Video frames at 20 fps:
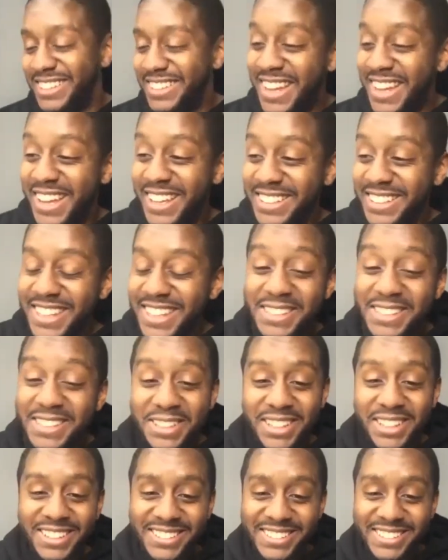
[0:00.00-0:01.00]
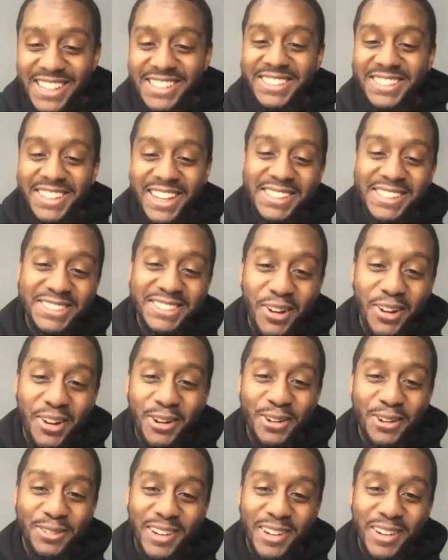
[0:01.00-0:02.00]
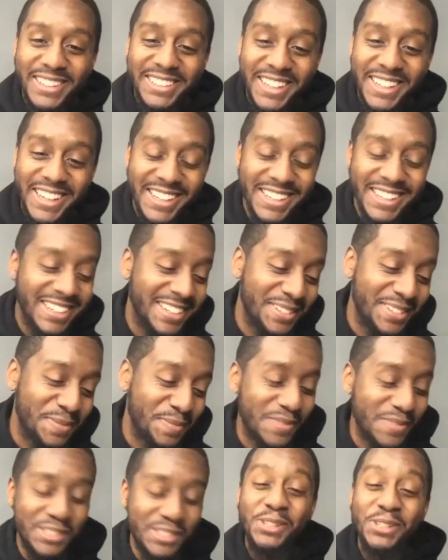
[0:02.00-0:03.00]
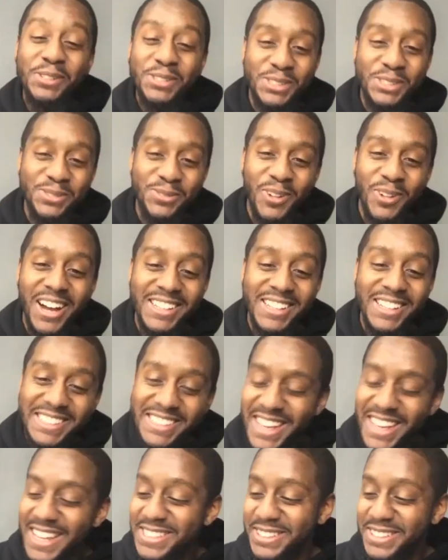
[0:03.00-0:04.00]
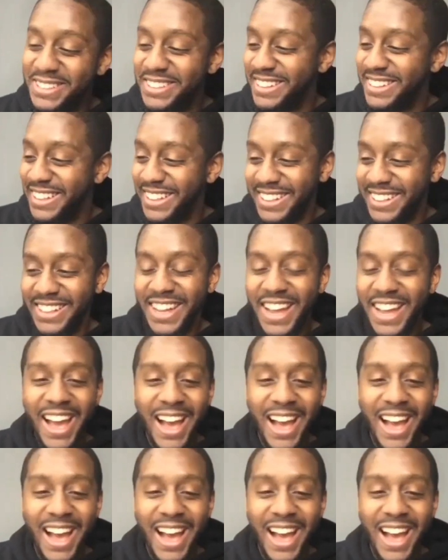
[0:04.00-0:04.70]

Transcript: that that's a that's a nice start off right there. Joe Swanson, that's a yeah.